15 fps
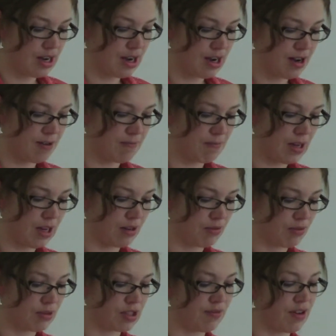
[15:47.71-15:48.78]

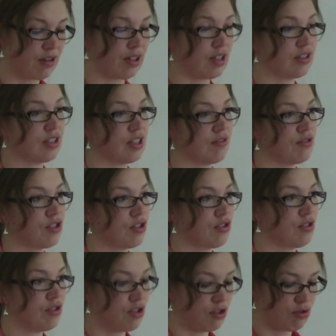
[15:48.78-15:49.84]
and was found guilty of
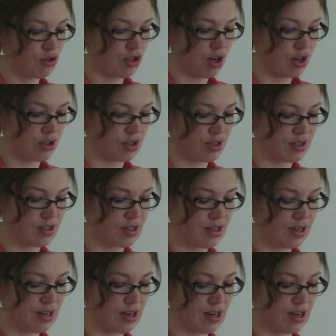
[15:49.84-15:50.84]
2 charges